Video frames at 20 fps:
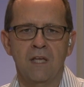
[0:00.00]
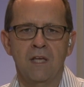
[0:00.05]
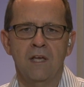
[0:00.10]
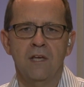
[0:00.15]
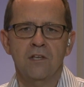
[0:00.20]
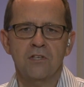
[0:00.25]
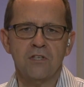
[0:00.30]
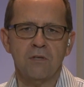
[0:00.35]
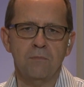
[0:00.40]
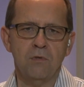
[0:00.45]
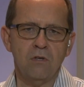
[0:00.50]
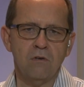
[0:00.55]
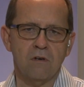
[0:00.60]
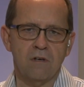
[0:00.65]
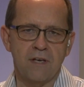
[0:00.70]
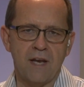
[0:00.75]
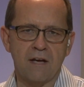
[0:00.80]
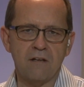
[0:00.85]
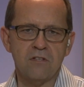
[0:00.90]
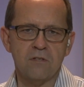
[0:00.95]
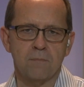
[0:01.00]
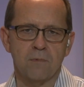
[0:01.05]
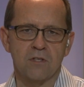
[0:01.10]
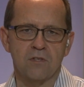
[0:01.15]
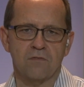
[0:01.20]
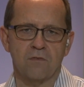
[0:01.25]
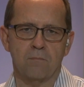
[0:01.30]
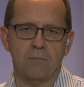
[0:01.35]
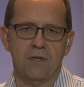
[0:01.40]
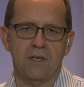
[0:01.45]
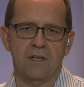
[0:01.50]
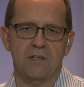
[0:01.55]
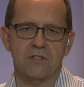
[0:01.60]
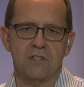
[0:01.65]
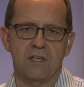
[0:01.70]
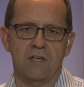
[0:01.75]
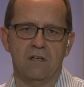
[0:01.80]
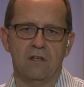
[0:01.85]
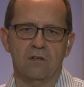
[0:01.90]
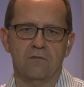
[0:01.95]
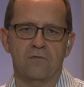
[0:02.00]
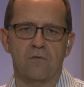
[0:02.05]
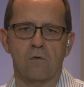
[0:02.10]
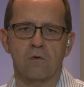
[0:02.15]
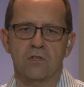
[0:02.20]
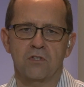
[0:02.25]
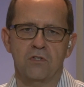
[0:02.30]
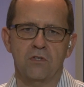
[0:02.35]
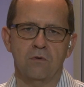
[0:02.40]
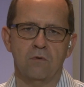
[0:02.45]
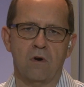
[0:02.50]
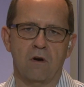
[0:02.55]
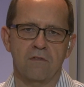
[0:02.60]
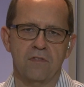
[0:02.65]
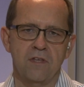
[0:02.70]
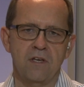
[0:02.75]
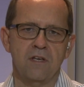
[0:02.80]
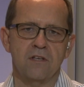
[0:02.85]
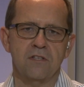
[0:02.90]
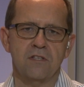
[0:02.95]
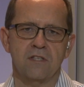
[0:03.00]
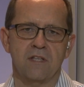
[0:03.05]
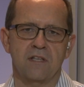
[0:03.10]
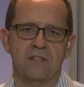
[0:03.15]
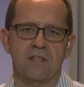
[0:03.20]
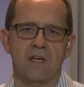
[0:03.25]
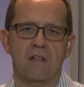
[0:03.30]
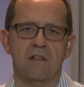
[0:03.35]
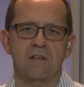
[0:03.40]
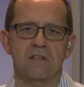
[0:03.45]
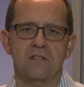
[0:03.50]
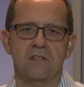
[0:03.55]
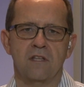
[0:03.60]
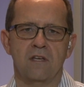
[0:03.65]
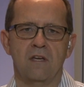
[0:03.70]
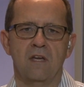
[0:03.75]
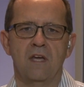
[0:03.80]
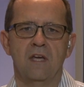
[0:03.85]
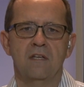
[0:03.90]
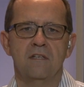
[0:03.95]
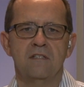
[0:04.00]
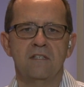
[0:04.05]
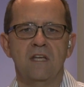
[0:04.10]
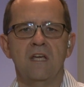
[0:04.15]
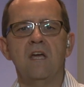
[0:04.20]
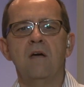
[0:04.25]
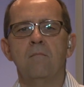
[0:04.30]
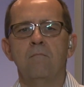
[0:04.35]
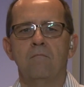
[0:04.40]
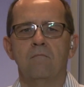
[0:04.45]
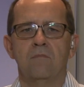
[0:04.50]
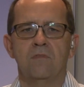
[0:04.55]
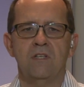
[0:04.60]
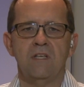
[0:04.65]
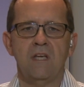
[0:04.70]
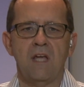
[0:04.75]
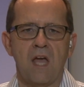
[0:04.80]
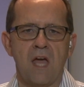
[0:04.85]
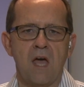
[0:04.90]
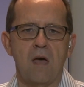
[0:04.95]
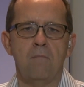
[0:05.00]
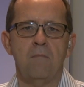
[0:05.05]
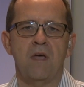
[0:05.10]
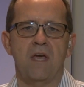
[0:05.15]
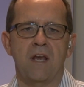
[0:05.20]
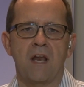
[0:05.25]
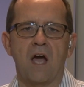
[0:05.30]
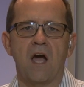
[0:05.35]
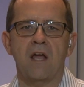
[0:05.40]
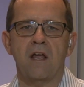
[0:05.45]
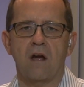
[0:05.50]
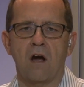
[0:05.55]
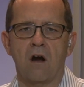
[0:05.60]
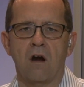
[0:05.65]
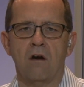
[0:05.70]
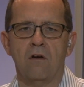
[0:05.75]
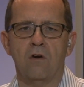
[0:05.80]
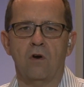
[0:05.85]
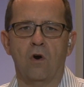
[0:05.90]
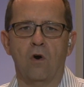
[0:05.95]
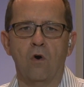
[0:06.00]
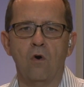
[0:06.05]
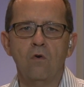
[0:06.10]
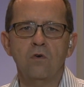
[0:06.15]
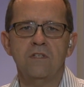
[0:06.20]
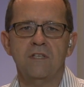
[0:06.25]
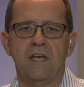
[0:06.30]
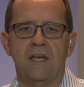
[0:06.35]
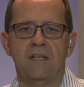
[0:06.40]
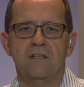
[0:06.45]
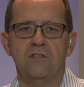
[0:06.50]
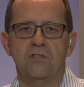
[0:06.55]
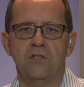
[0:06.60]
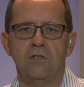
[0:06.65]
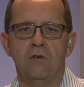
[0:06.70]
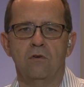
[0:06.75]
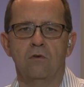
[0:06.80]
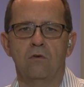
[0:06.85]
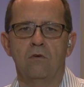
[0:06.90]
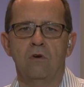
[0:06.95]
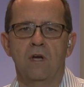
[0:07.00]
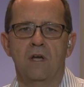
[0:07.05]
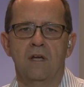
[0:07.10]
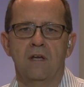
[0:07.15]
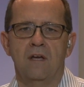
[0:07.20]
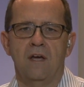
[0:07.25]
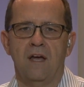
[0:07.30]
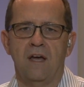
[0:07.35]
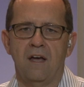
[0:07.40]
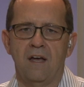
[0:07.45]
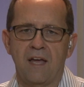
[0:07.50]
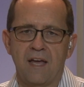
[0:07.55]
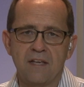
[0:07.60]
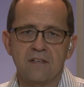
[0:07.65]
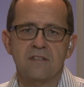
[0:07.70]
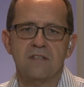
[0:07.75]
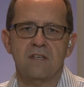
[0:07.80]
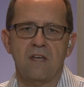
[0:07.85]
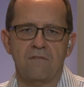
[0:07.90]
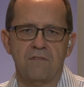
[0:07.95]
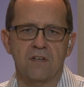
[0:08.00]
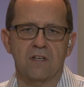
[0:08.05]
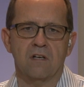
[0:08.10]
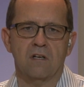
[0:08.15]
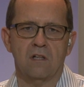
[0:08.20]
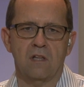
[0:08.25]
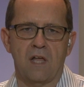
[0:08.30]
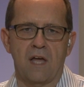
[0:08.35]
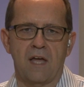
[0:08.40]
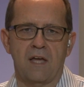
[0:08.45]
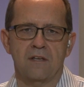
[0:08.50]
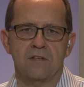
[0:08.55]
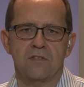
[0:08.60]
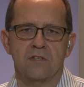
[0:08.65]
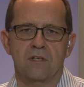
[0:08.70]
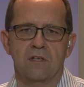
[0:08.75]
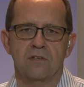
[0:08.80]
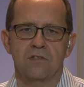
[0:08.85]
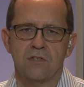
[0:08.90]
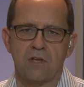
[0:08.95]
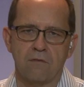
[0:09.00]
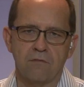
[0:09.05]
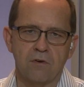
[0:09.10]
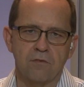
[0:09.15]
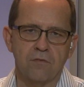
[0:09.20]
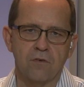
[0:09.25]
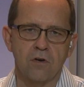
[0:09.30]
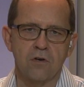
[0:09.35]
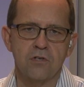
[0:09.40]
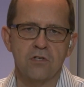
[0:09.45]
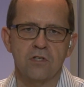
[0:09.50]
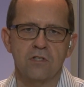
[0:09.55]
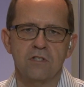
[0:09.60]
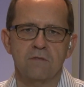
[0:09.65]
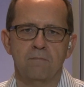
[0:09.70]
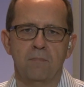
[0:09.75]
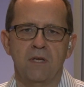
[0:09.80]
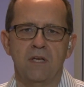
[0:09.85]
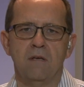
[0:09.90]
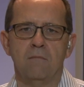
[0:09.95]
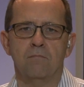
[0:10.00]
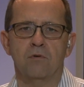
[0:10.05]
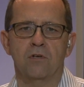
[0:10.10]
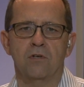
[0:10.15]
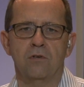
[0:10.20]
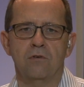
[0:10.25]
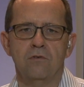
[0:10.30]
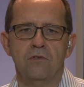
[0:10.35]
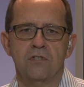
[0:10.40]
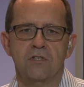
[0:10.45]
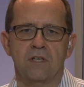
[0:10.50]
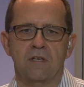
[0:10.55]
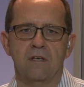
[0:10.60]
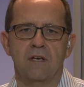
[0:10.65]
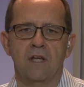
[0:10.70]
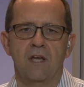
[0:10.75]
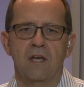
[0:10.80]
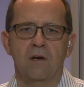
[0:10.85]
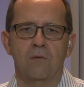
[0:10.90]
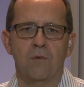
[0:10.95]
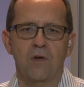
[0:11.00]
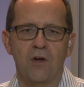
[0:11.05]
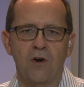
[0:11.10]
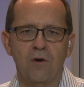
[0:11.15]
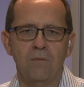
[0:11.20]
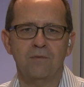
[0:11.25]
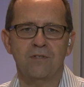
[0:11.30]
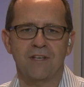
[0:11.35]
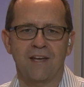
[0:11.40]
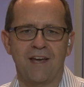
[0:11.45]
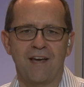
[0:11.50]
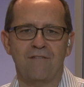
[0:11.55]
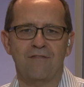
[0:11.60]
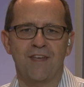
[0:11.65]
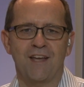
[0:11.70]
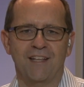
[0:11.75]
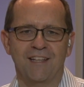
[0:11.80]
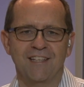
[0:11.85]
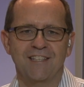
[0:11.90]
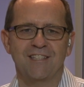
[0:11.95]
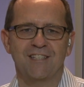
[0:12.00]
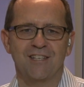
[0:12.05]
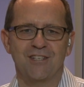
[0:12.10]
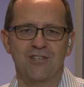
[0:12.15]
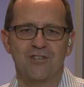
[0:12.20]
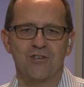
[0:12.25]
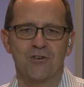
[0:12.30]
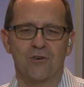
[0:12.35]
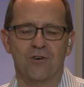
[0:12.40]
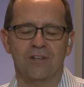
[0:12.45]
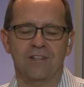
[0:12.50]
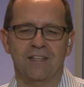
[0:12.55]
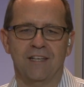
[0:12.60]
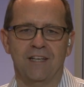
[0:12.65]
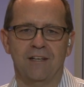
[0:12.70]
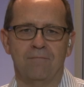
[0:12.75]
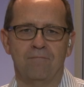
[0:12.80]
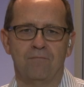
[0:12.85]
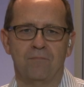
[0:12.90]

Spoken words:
Some new announcements from PSC to look forward to are this. They tell us the DM&IR 0102 S7 class. Several versions being produced, and we hope to have that listed shortly.